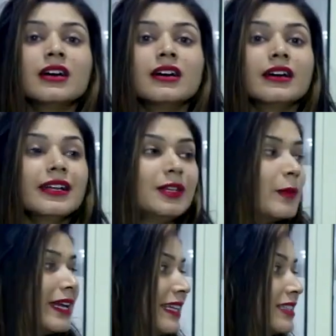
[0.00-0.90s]

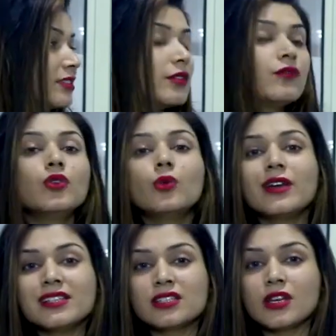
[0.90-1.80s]
It means the
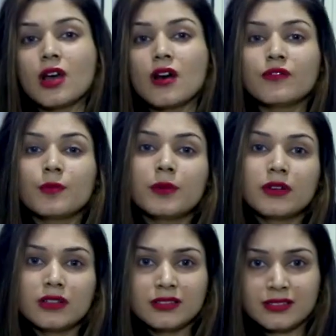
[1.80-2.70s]
fluency of a
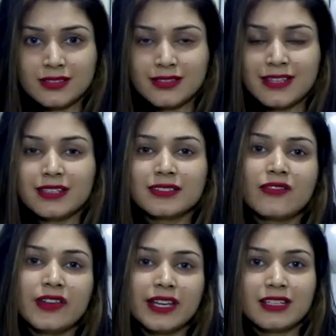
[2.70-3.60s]
person that is
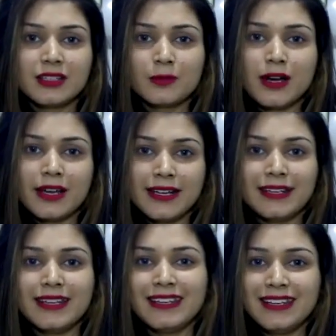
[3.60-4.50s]
affected by
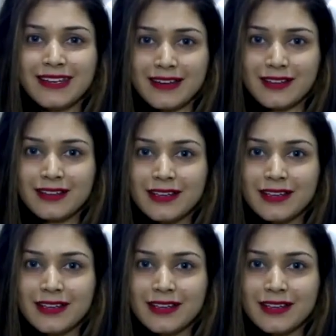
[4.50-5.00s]
an area.